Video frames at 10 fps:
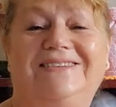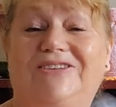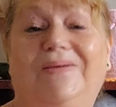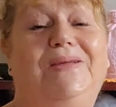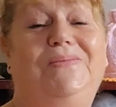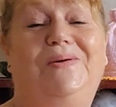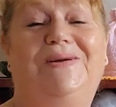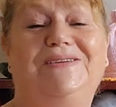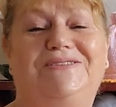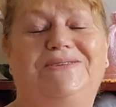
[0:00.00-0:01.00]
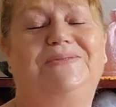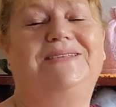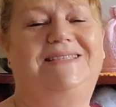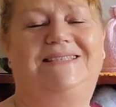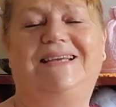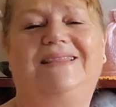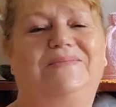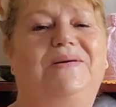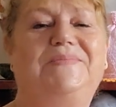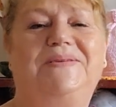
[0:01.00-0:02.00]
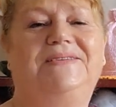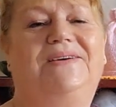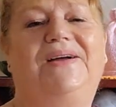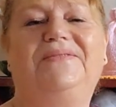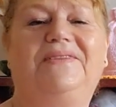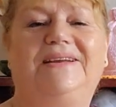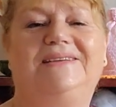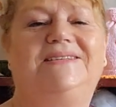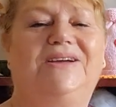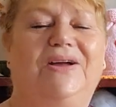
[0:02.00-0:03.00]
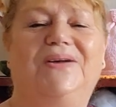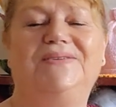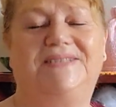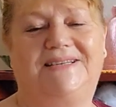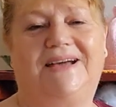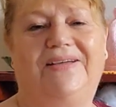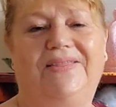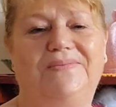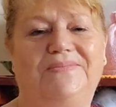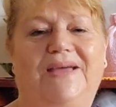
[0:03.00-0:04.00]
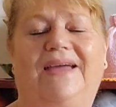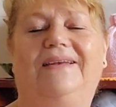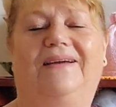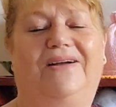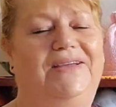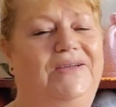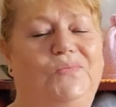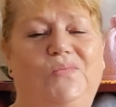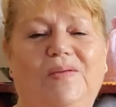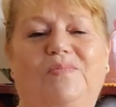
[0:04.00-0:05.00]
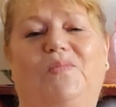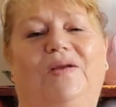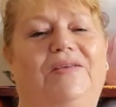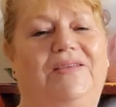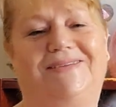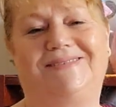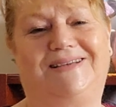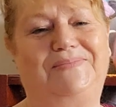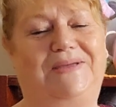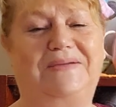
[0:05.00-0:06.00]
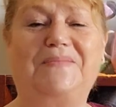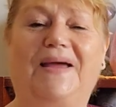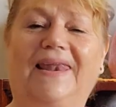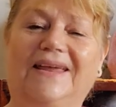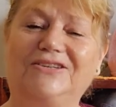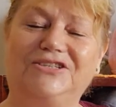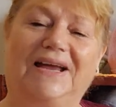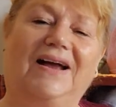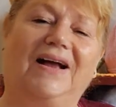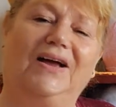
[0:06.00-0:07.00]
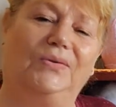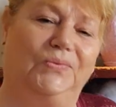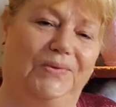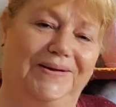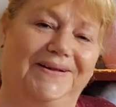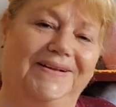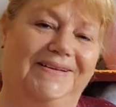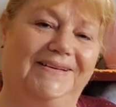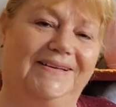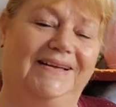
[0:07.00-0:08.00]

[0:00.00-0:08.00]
Generally what I do is set them up at night, ready to go, start them, and I can whip one of those up in my lunch hour at work